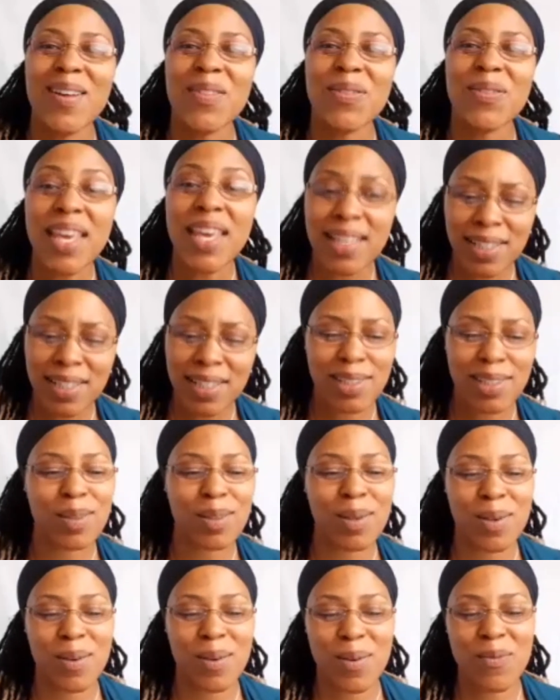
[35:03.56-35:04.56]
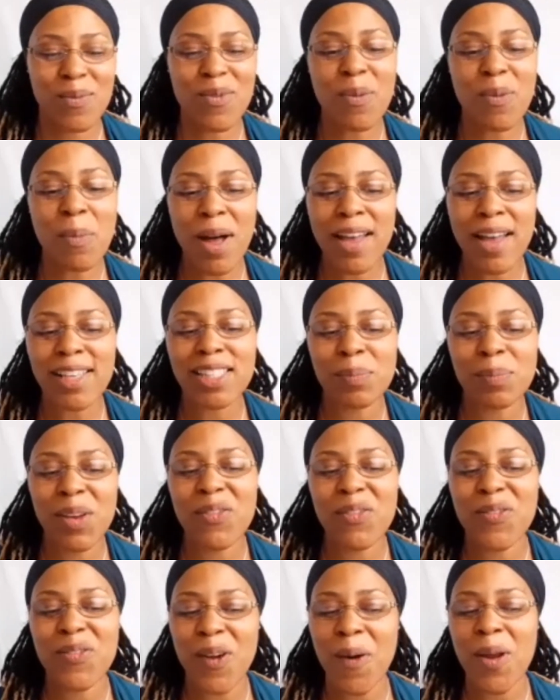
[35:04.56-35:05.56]
This reminds me
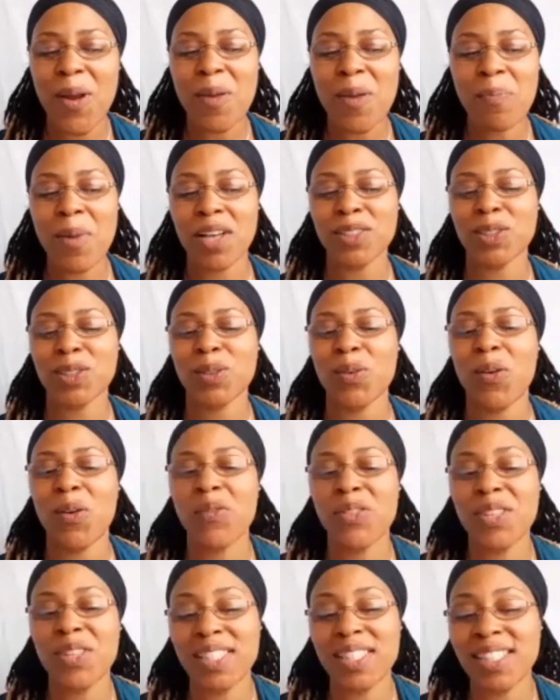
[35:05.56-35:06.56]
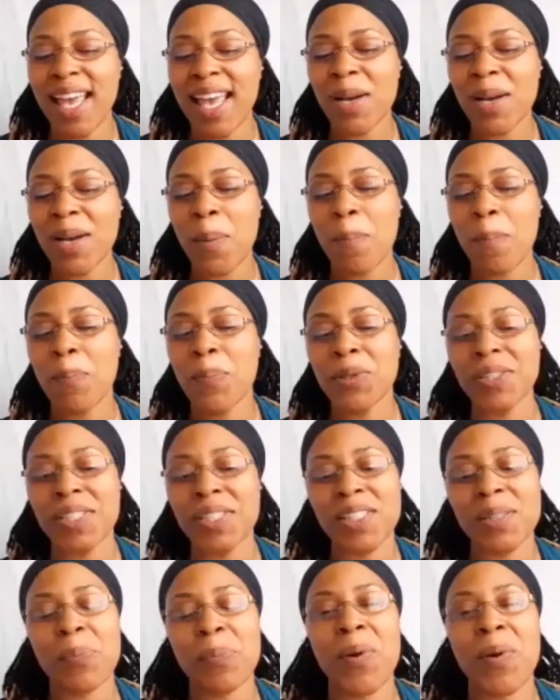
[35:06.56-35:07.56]
very much of the Zen
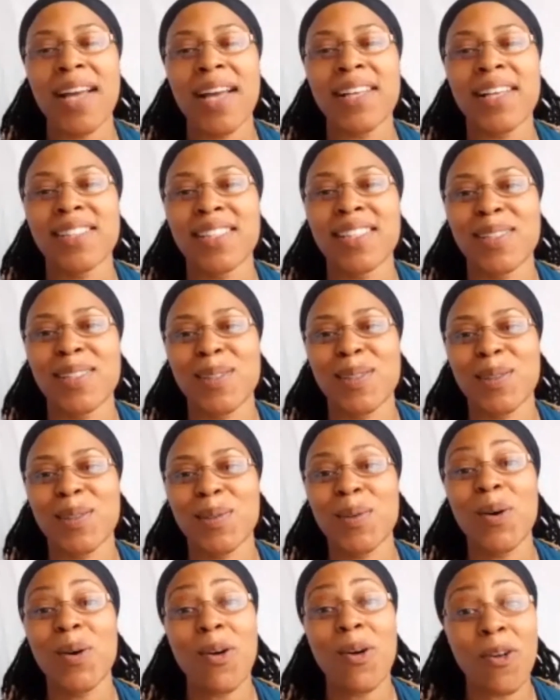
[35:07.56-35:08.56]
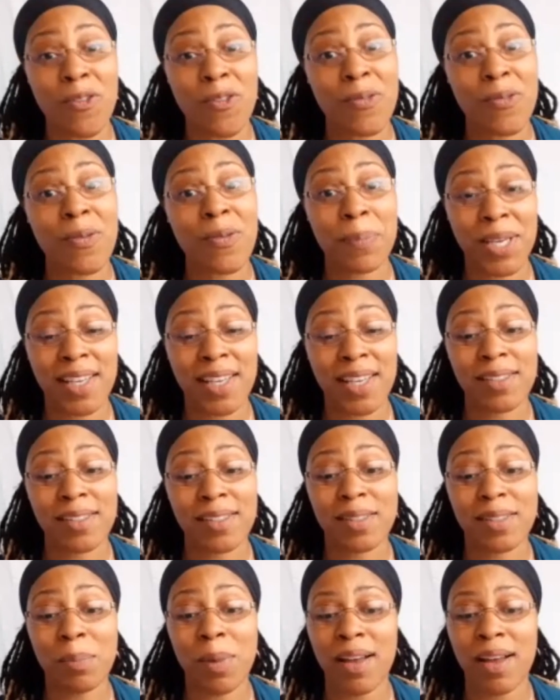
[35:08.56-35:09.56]
Buddhist practice of
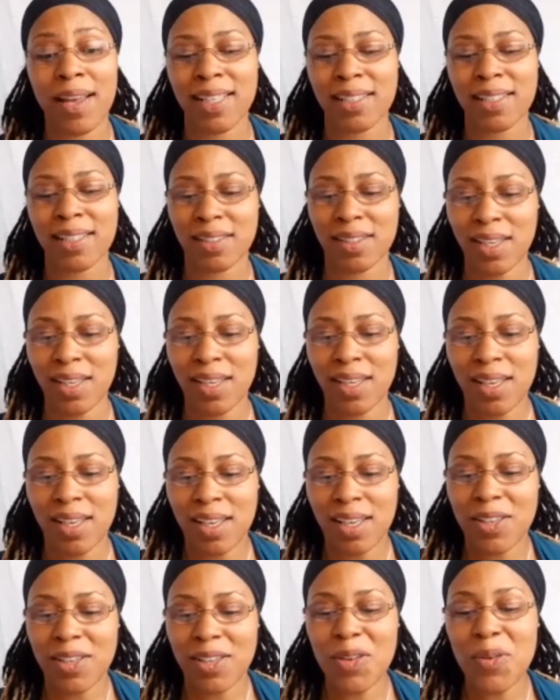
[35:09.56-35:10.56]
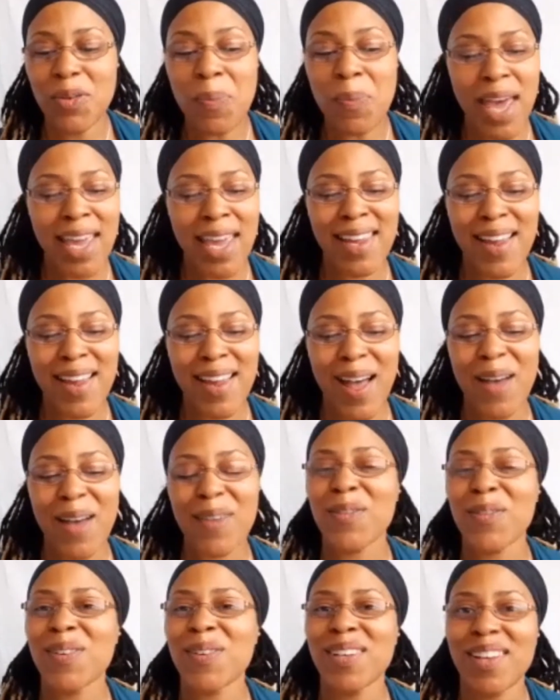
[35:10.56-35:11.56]
beginner's mind. You may
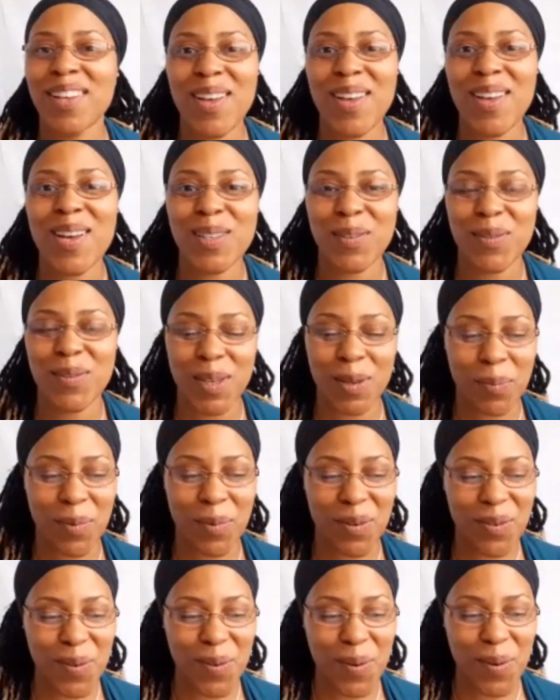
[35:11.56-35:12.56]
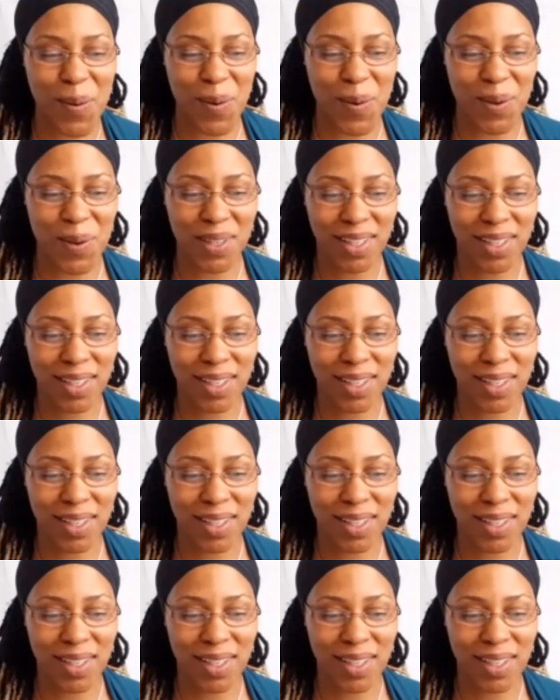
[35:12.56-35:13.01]
have heard of it before,